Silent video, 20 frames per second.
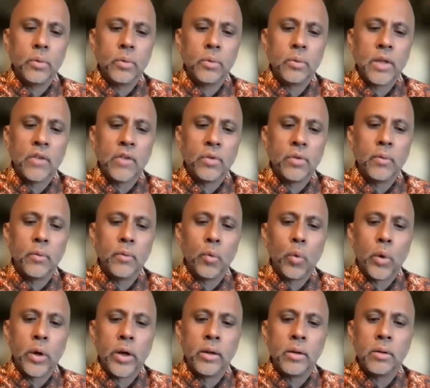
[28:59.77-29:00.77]
level of
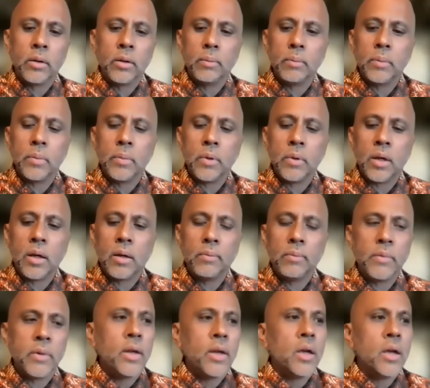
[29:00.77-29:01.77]
one, um,
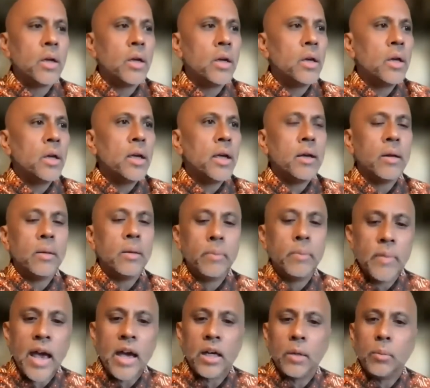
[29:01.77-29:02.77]
um,
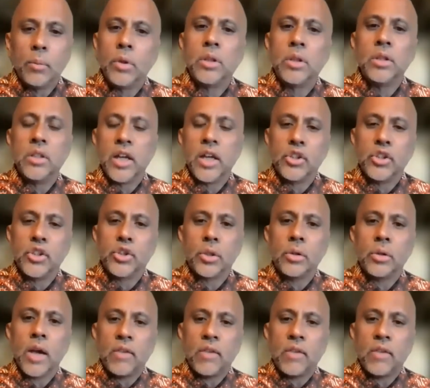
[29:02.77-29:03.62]
animal and nature